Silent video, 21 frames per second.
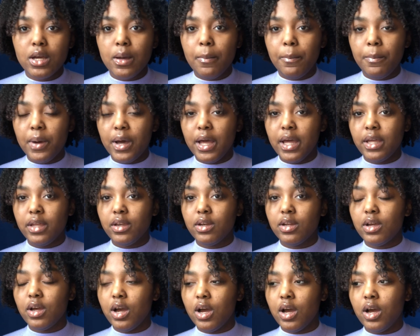But
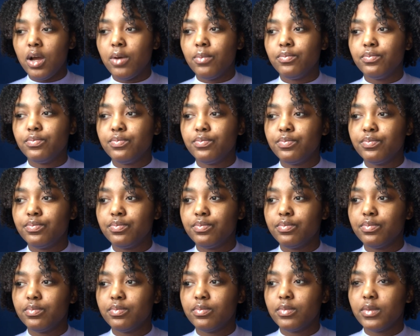
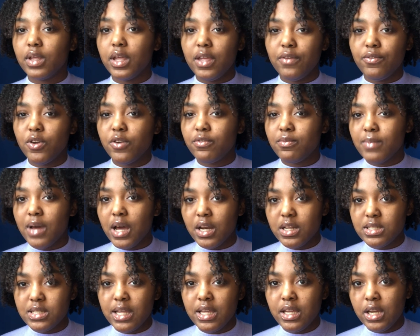if you're from out of
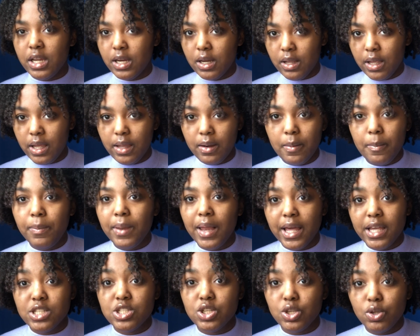state, it
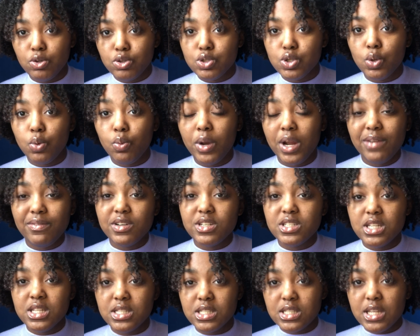applies to you too. Whatever is
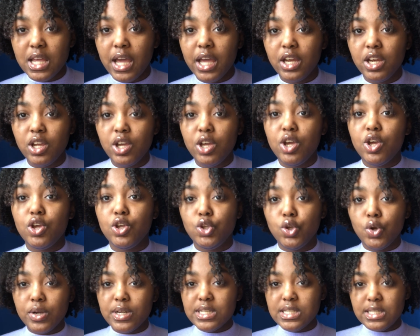inside
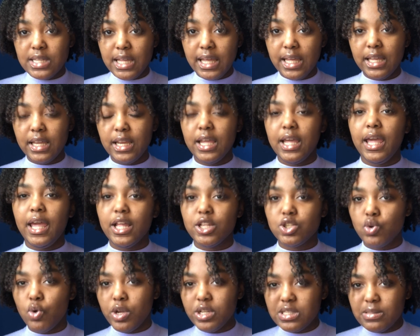your state, it's
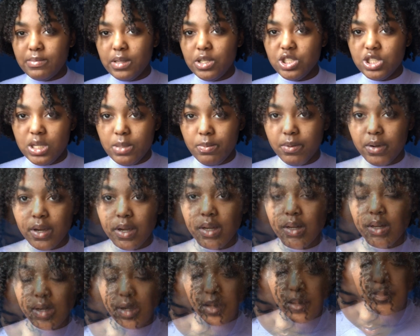going to be cheaper.
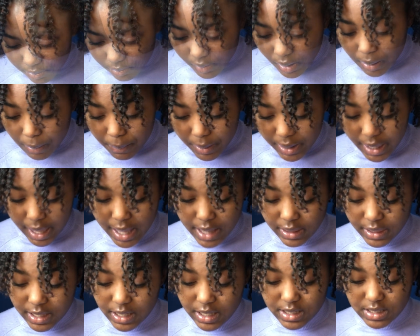But yeah,
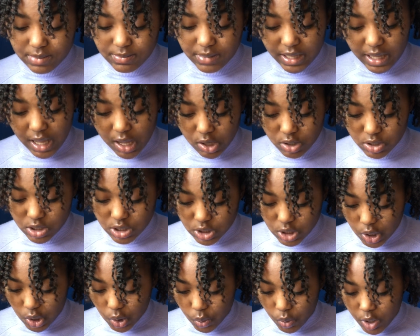then there's something else.
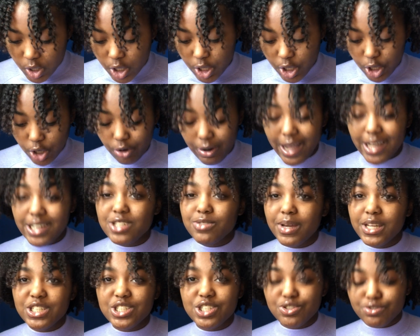So
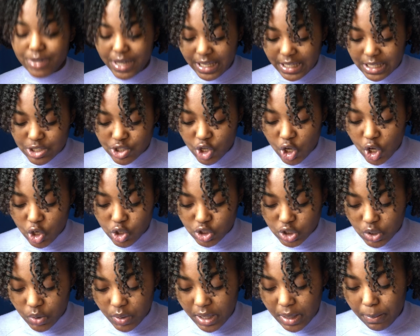graduation rate is
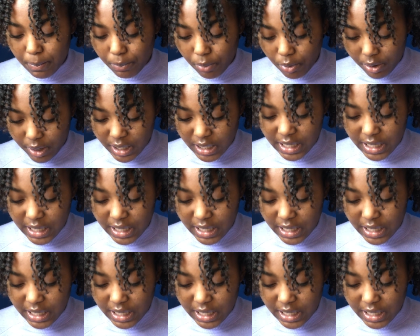also important,